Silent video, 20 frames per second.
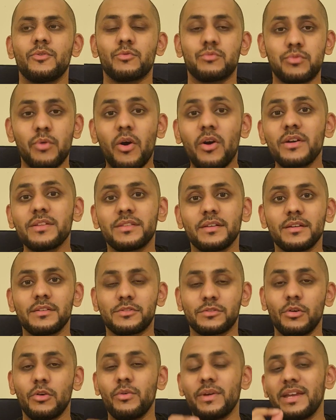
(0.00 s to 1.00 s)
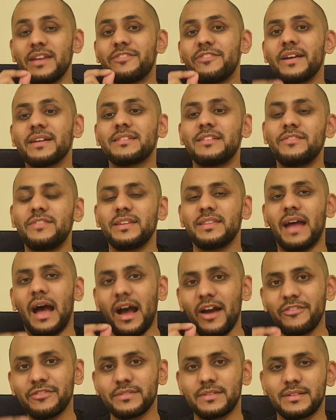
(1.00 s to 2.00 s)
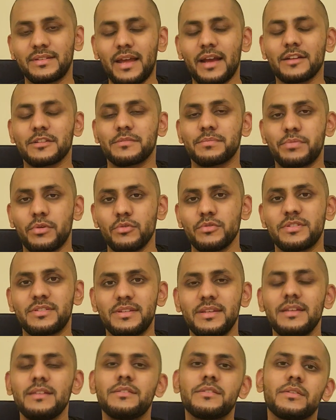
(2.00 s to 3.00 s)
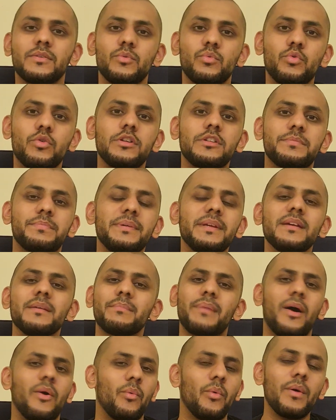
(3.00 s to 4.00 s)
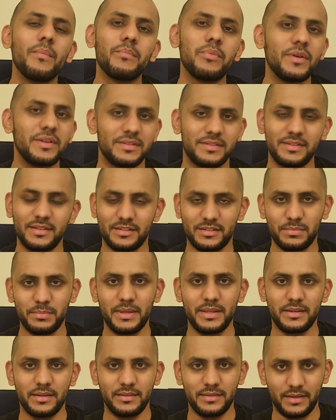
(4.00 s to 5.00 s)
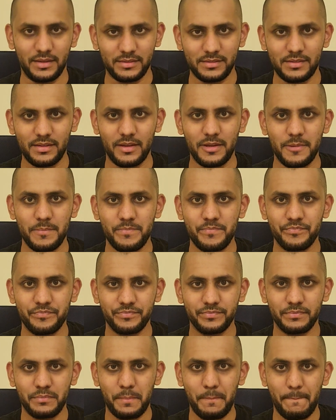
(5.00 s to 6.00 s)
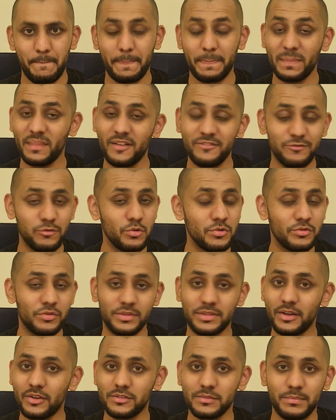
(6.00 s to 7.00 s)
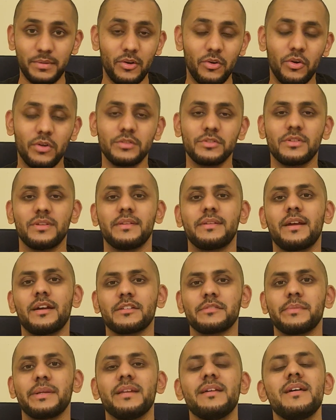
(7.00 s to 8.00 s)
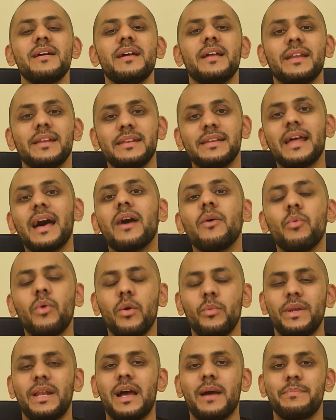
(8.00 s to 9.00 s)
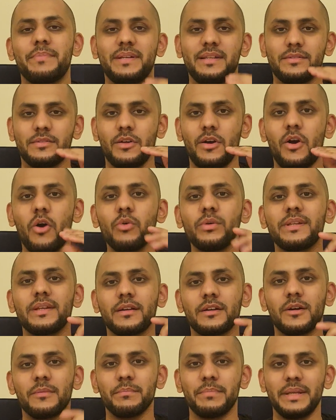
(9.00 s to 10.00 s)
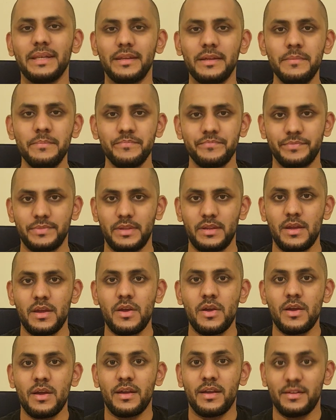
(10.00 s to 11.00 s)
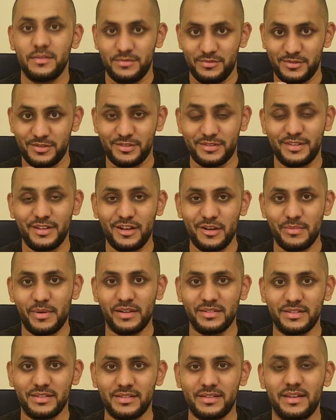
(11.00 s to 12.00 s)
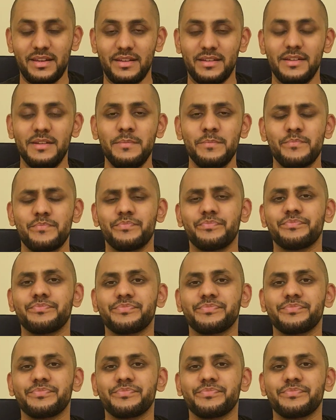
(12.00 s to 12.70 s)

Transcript: Rather, so effectively, the after-tax proceeds would be about 1.6 million, let's say. £400,000 going to the taxman. Now, what will happen is the holding company, just think about this clearly,